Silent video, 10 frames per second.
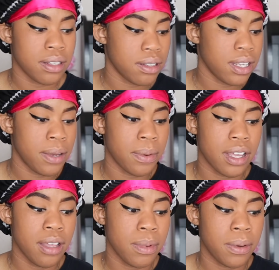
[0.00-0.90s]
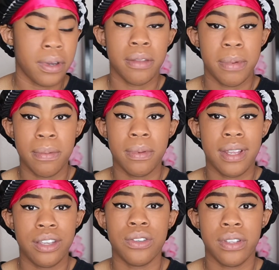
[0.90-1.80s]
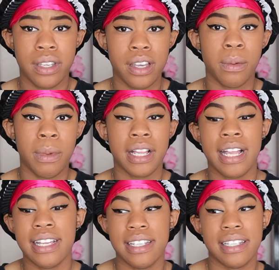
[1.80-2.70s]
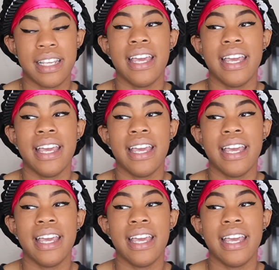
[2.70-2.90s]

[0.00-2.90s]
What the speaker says: they were coming were the people that usually come to my classes.